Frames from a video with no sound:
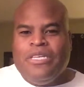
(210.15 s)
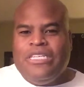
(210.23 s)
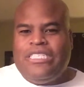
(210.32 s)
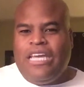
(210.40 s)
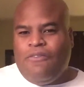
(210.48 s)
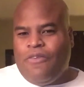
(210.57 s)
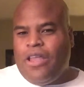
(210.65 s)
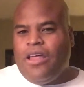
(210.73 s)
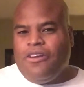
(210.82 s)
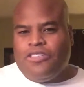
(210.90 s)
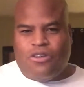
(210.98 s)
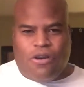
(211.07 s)

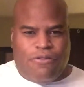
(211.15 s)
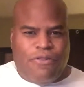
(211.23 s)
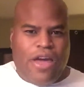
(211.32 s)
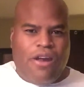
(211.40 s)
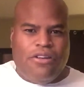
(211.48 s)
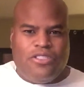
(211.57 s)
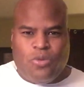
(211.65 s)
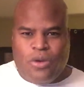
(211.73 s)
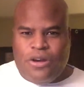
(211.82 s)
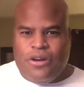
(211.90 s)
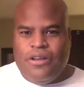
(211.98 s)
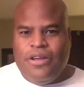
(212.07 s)
CFL_fan on
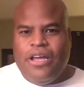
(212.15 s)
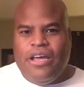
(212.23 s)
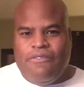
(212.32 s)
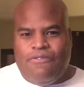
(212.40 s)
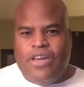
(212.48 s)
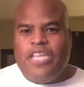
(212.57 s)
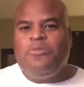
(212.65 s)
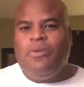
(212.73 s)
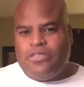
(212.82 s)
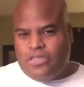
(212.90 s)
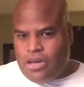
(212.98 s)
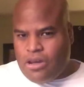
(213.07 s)
Twitter,
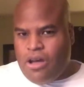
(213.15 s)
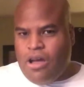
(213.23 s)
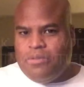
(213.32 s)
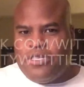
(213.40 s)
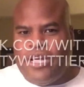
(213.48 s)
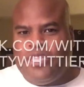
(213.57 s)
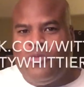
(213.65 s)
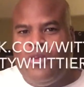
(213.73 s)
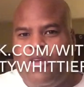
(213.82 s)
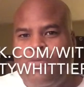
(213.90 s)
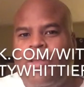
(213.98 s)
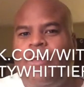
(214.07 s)

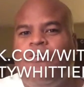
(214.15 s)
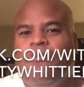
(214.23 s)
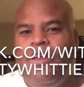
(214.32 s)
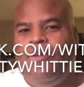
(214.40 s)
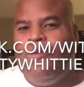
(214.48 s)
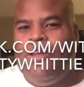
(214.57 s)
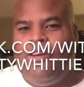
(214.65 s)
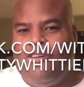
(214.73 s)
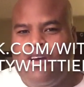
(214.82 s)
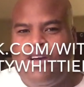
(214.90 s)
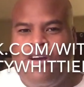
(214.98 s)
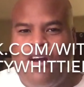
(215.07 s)
facebook.com/wittywittier and
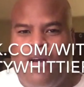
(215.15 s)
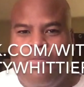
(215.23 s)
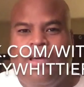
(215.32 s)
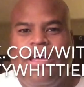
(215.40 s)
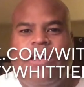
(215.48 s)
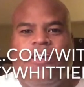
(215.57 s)
wittywittier.com.